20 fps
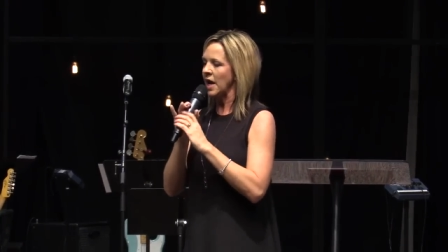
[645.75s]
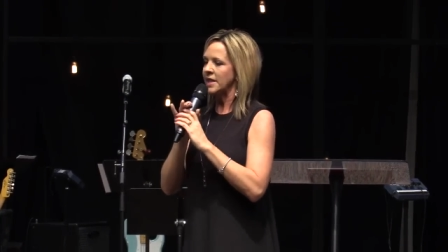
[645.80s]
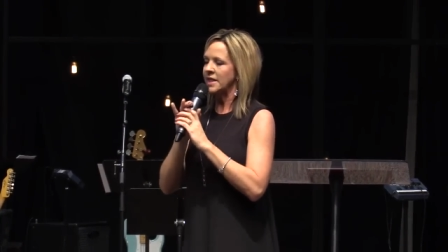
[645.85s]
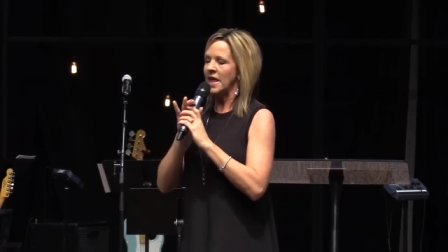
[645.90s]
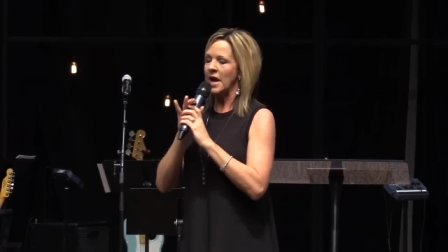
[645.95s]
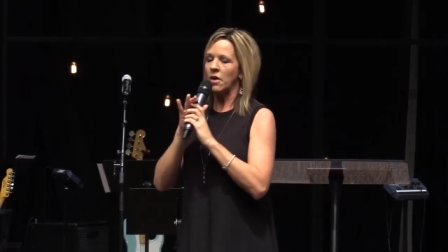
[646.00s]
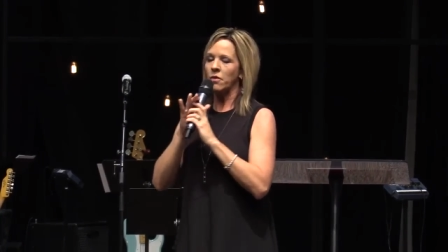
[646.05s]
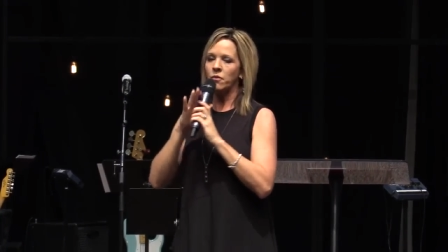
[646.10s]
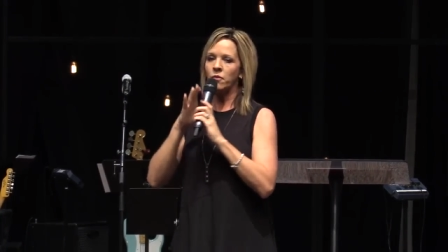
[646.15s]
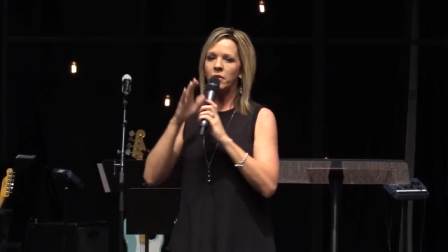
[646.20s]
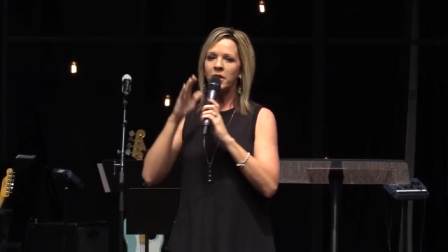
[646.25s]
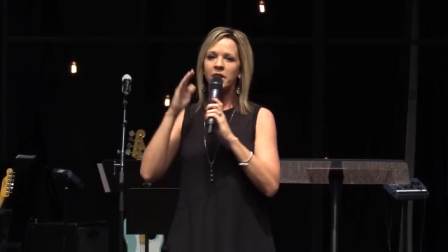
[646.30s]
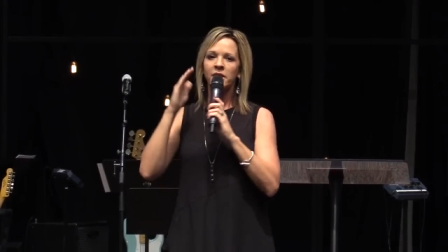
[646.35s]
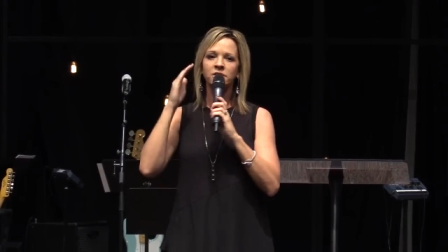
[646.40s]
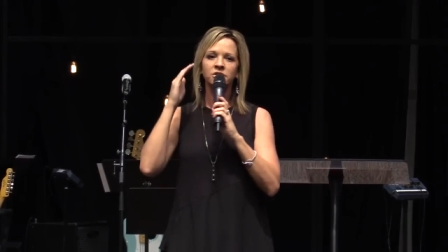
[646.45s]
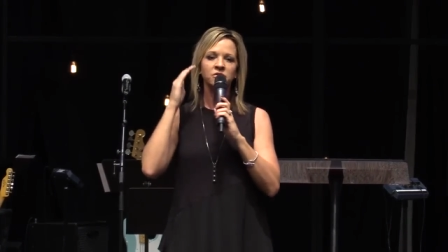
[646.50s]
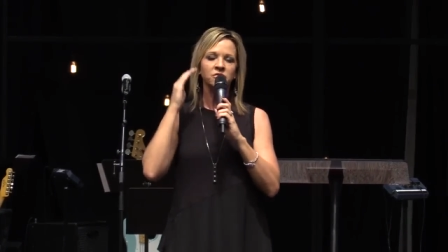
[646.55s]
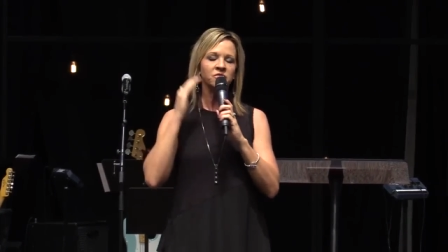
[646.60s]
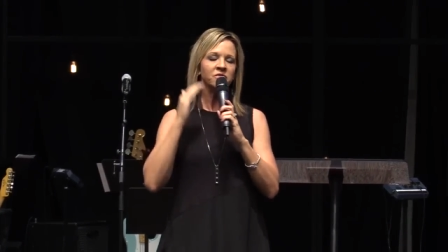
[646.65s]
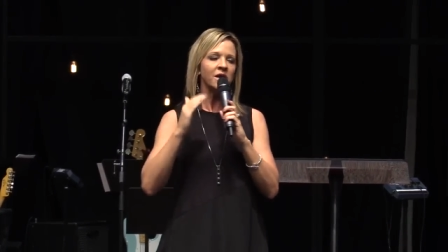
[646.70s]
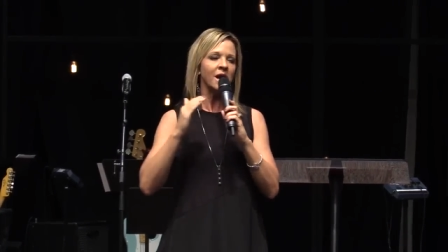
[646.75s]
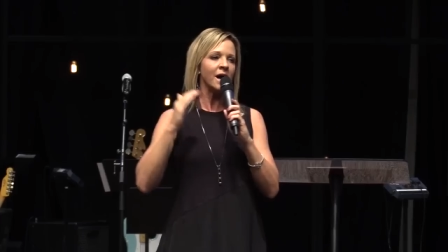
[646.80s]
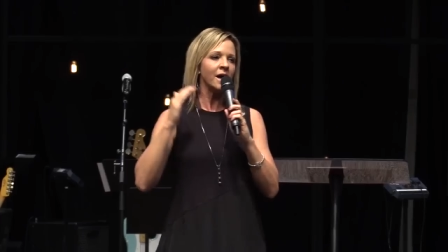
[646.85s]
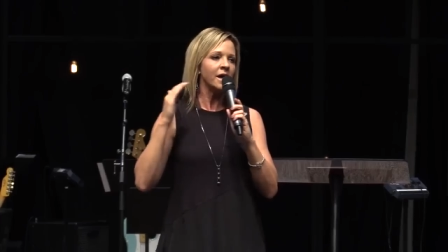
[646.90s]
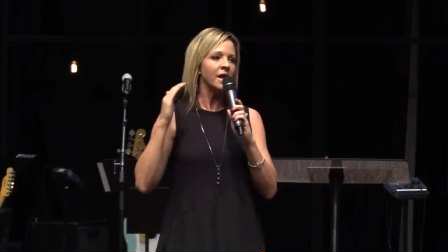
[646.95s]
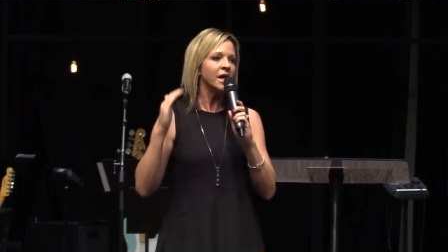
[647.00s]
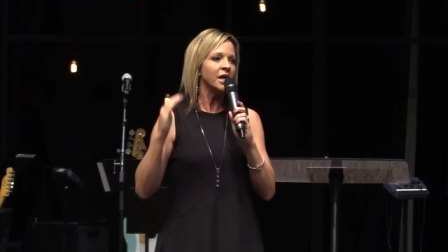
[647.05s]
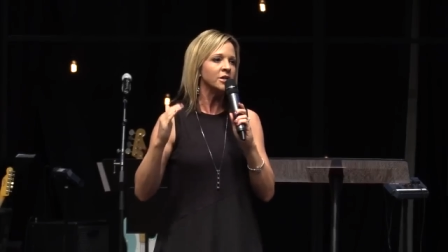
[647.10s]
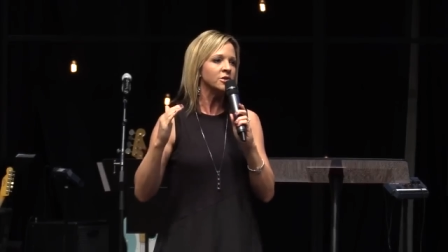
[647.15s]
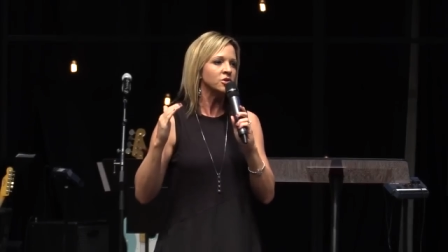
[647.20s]
that we do
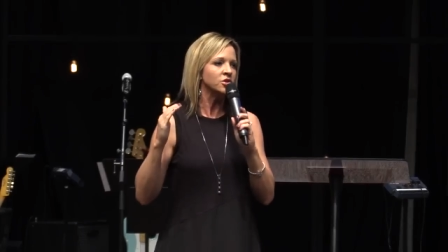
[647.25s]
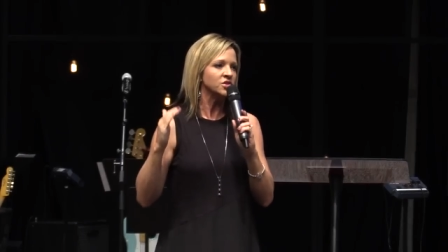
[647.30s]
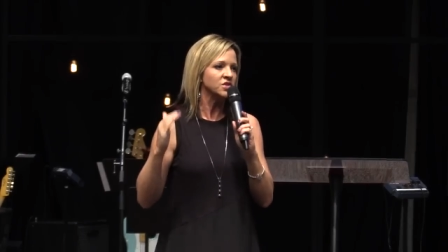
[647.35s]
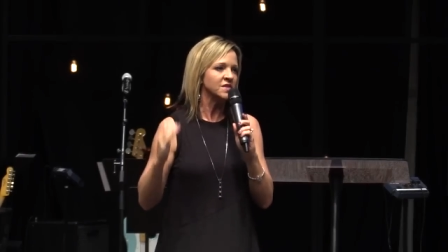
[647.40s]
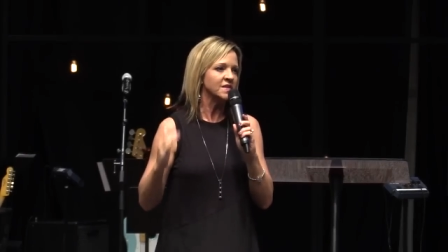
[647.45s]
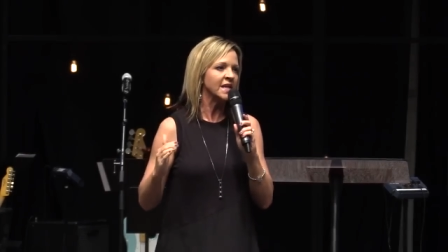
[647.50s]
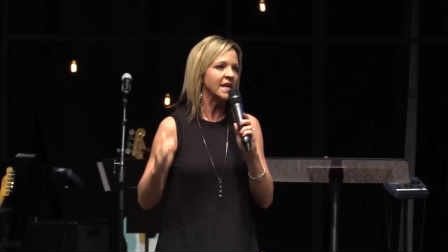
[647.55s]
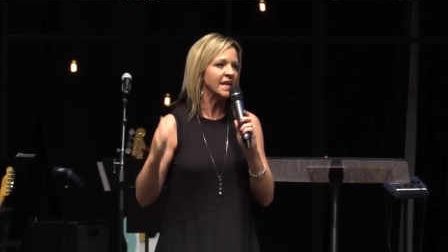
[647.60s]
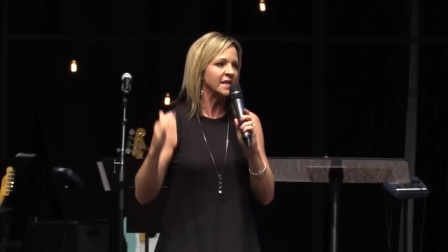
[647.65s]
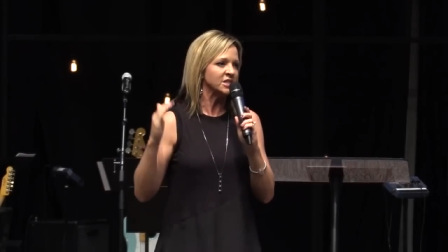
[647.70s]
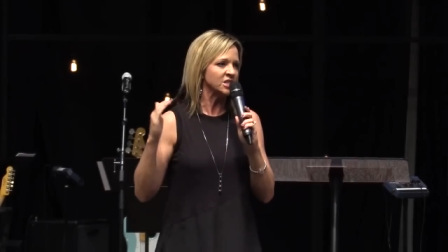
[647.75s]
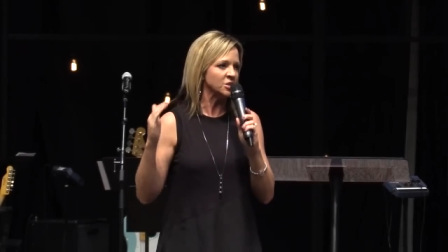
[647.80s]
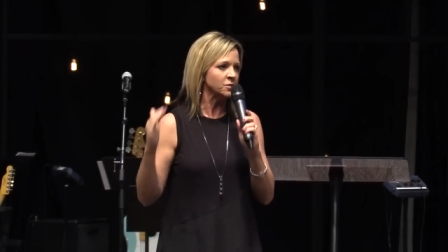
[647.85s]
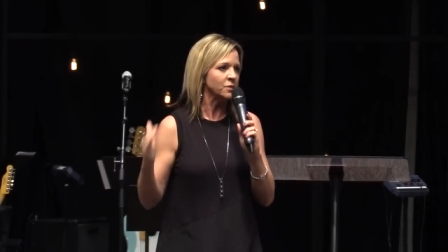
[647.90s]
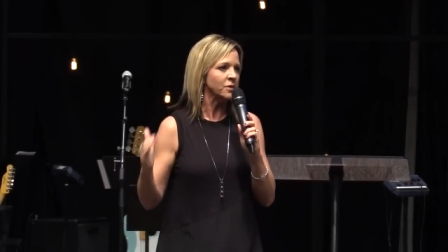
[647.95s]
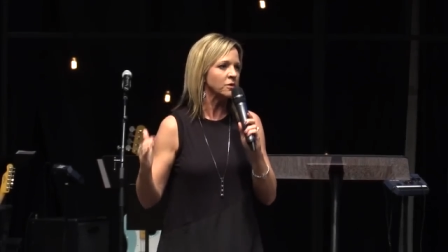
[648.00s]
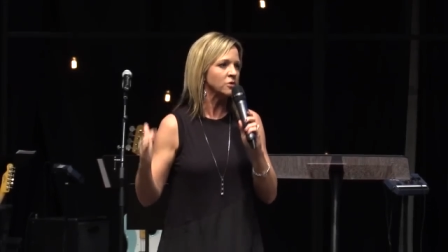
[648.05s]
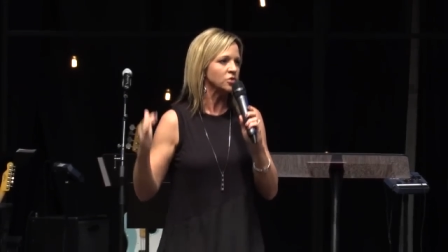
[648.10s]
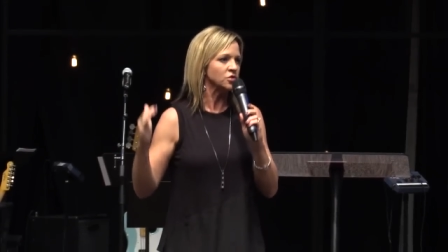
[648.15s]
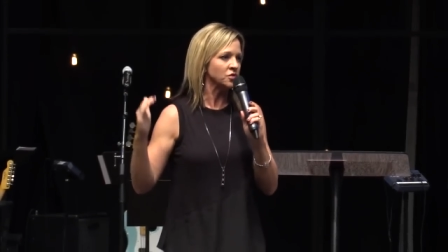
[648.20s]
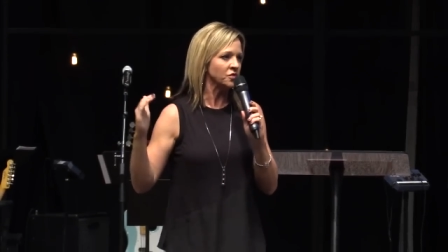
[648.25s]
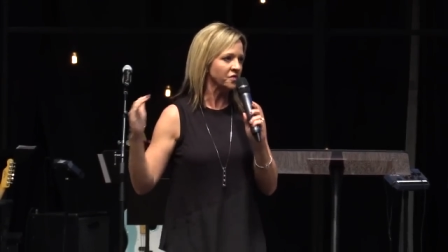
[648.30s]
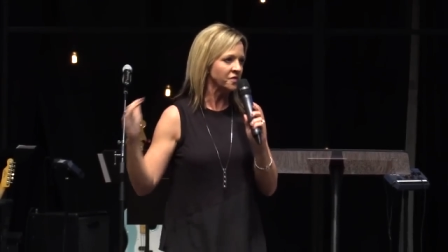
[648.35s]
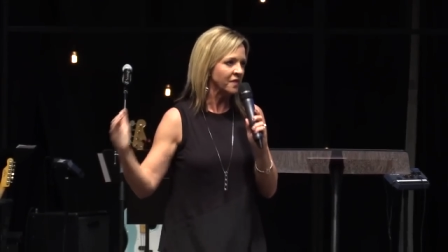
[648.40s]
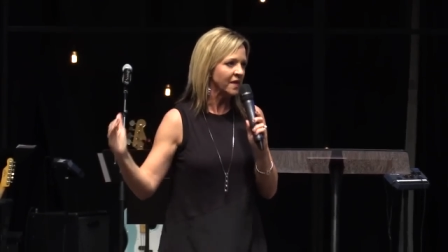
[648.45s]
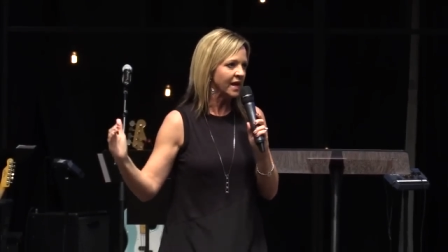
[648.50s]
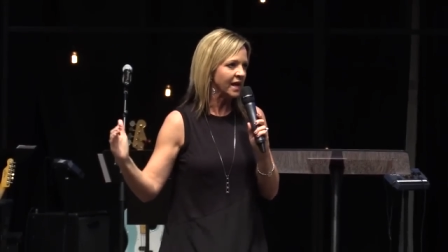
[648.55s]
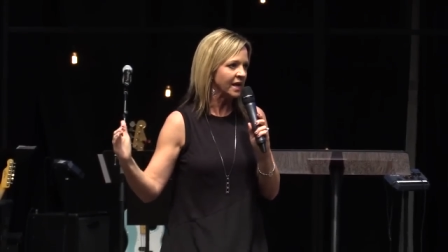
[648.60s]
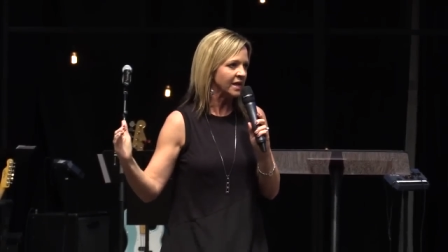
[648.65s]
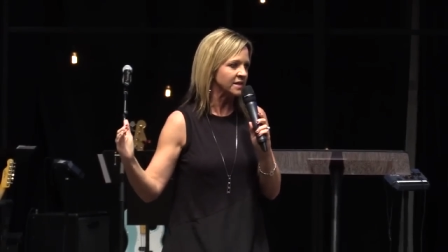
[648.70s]
not understand spiritual
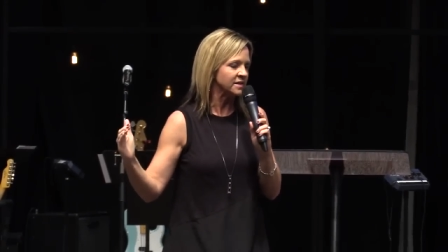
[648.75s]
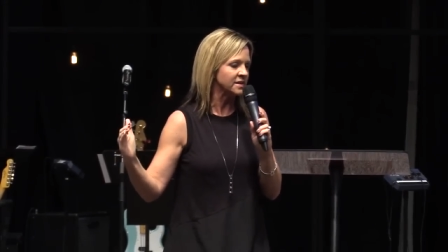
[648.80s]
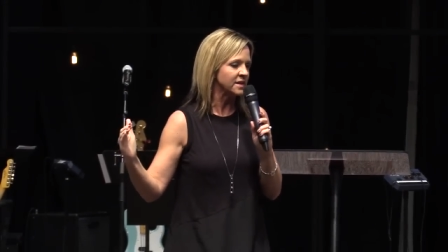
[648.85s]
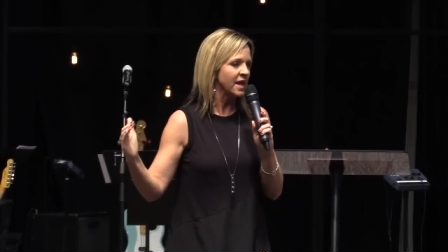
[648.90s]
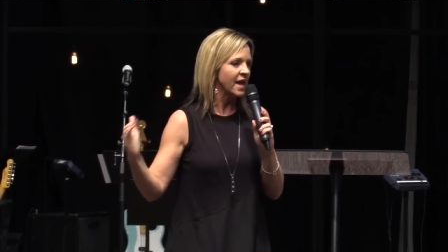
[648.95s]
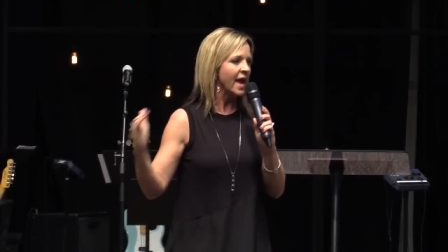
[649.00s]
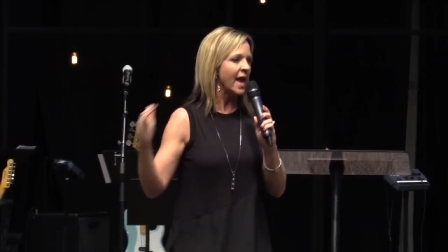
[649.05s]
things